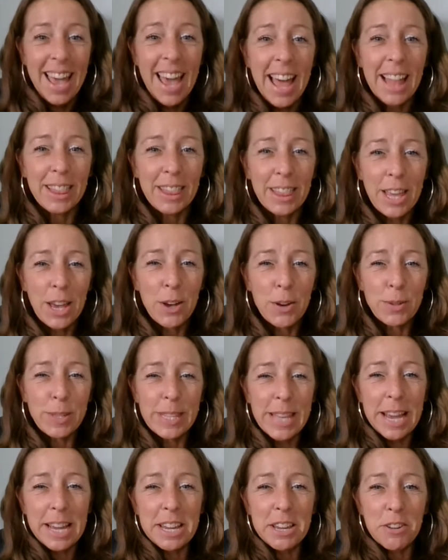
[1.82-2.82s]
Hello,
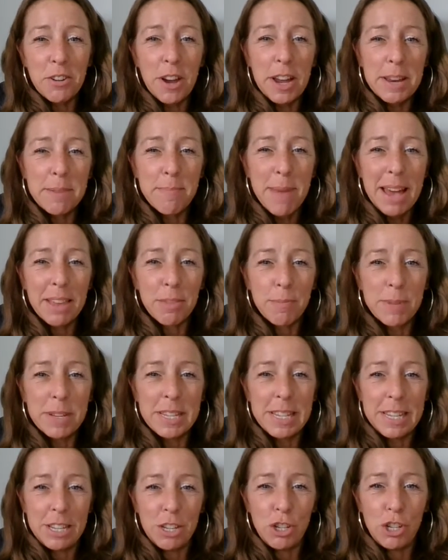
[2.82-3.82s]
second grade
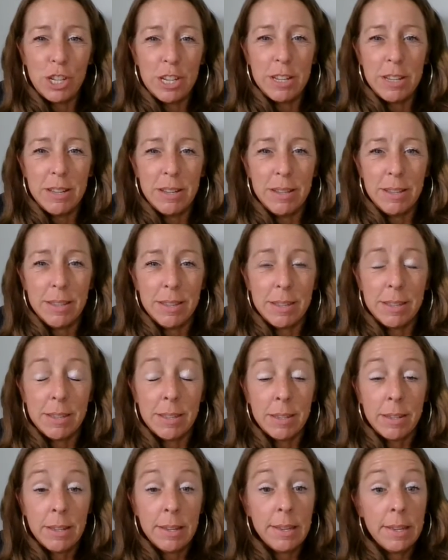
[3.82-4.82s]

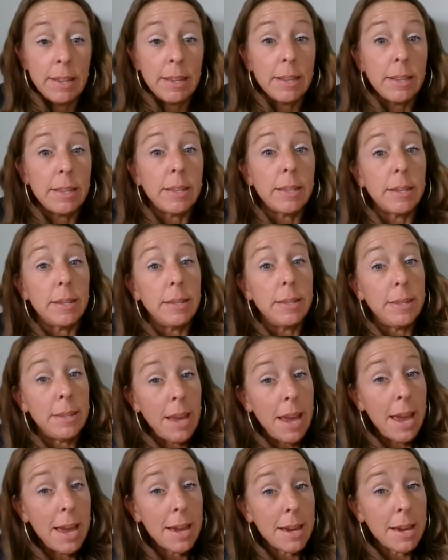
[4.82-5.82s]
mathematicians.
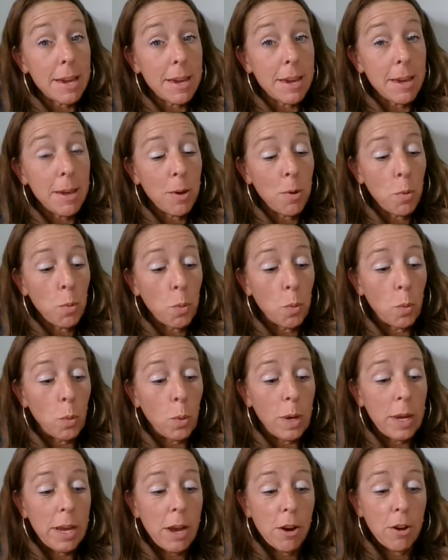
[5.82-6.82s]
Today
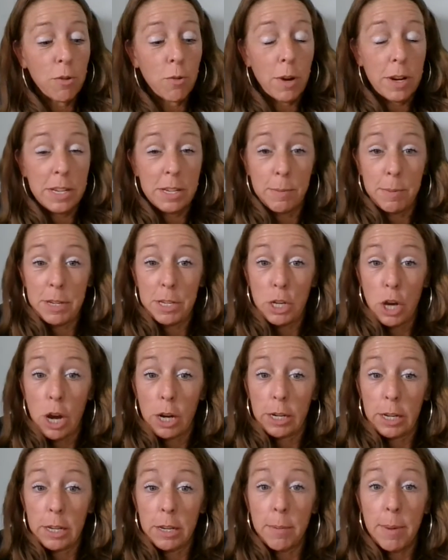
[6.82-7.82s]
we are going to be
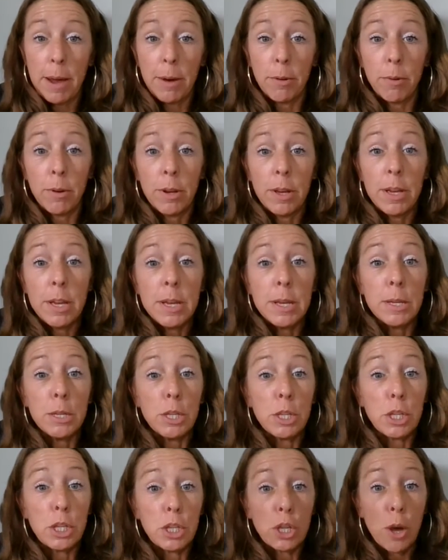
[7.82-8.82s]
talking about
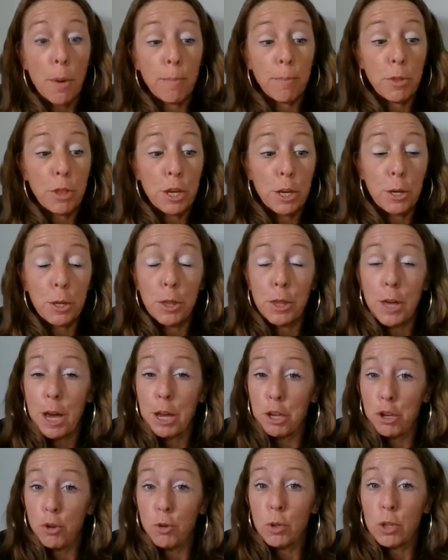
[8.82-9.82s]
something
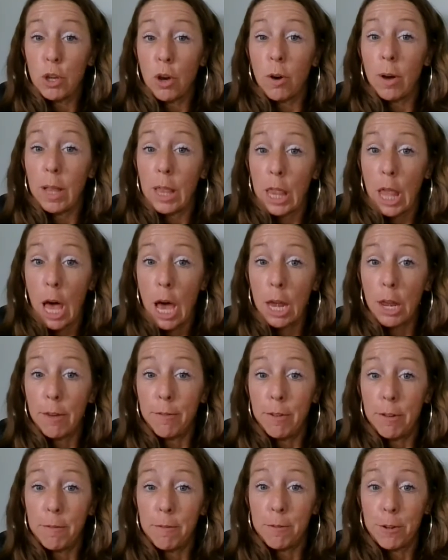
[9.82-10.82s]
that you saw a lot
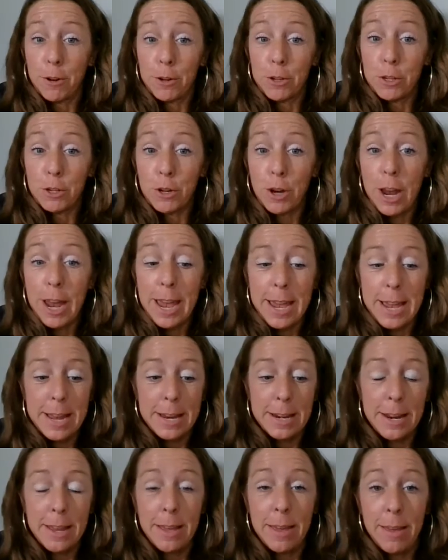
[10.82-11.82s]
of in first
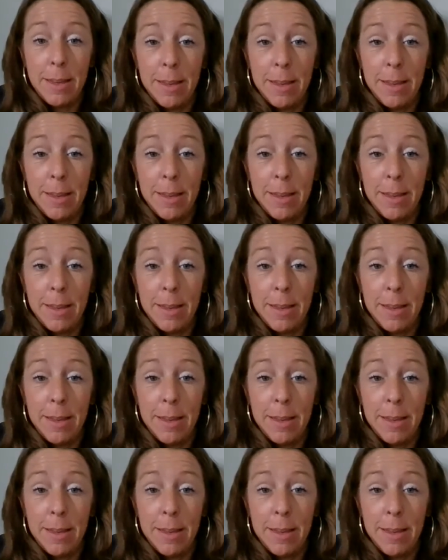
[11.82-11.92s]
grade.